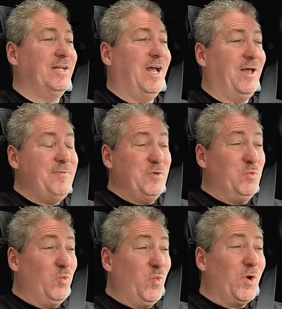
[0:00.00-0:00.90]
I mean,
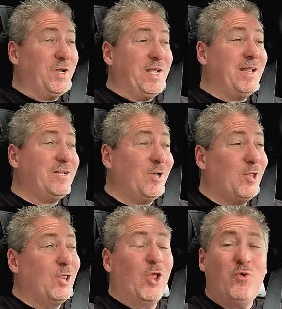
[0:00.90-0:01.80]
we're going to get
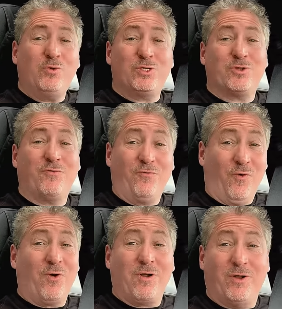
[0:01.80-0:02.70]
close to
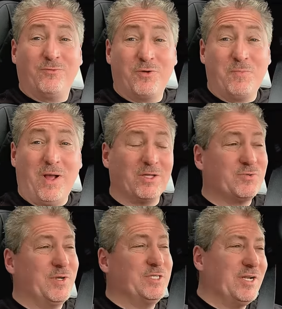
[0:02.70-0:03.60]
400 miles
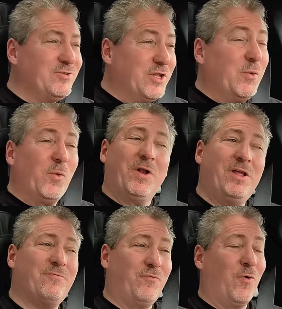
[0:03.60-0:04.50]
range. I don't think we're going to
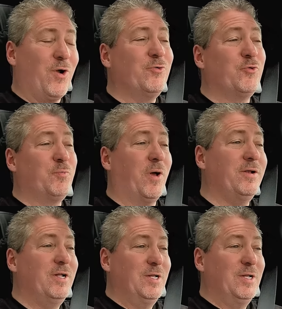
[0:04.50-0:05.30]
hit 400, but